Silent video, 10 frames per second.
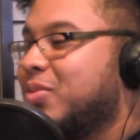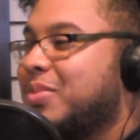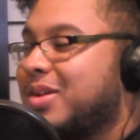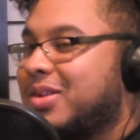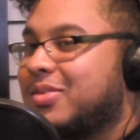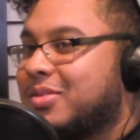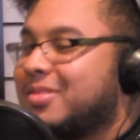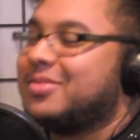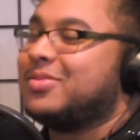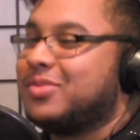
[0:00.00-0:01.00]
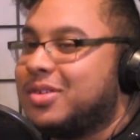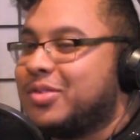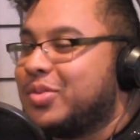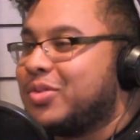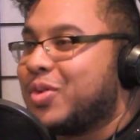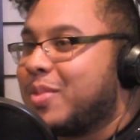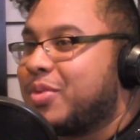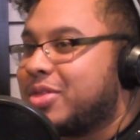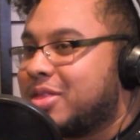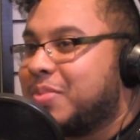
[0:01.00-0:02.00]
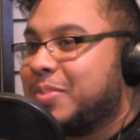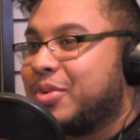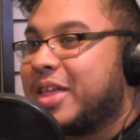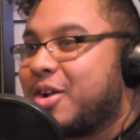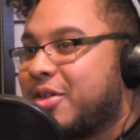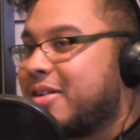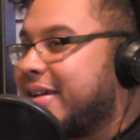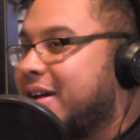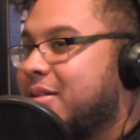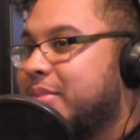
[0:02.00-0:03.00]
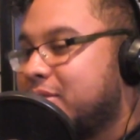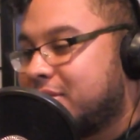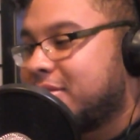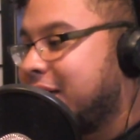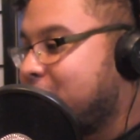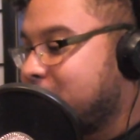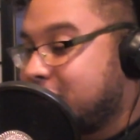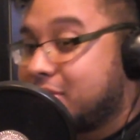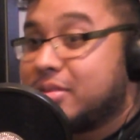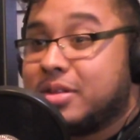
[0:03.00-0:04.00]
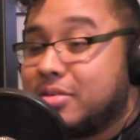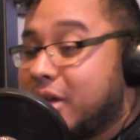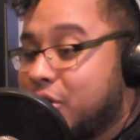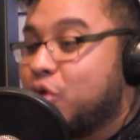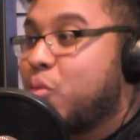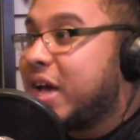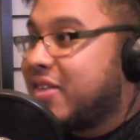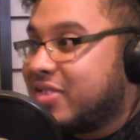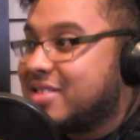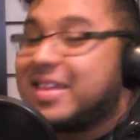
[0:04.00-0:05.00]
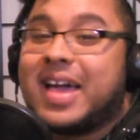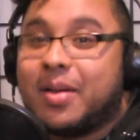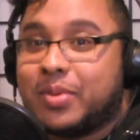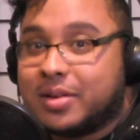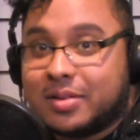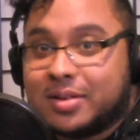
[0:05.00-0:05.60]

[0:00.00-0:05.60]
We mean, we grew up with the people that are there now, but now a new wave needs to happen.